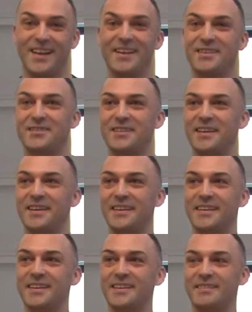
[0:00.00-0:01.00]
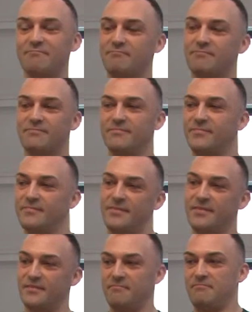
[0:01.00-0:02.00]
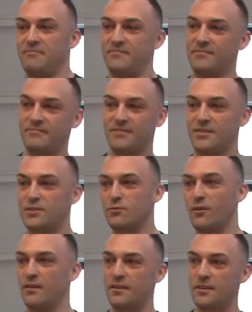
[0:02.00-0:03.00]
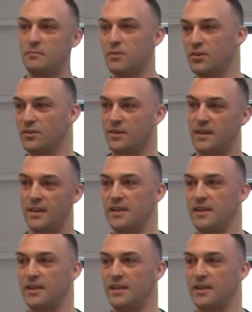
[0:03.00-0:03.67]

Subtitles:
Let's say scrolling the book,